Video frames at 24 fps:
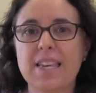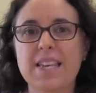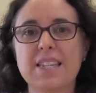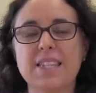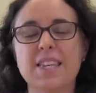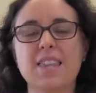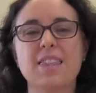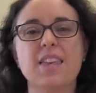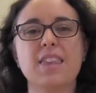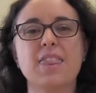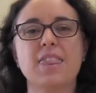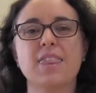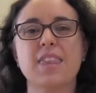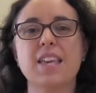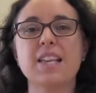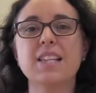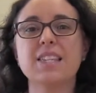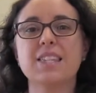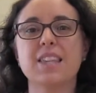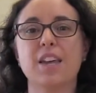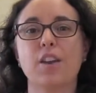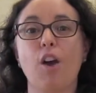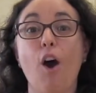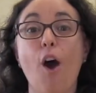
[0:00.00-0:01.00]
These are the
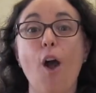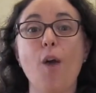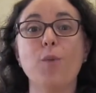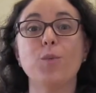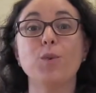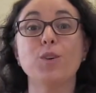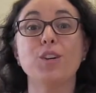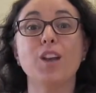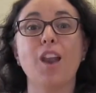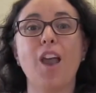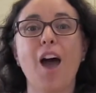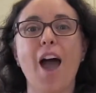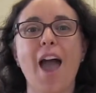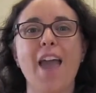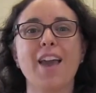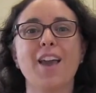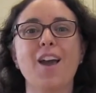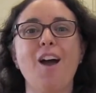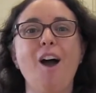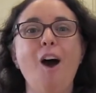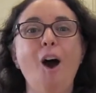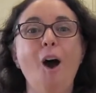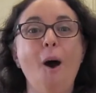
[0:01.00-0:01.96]
things that I would like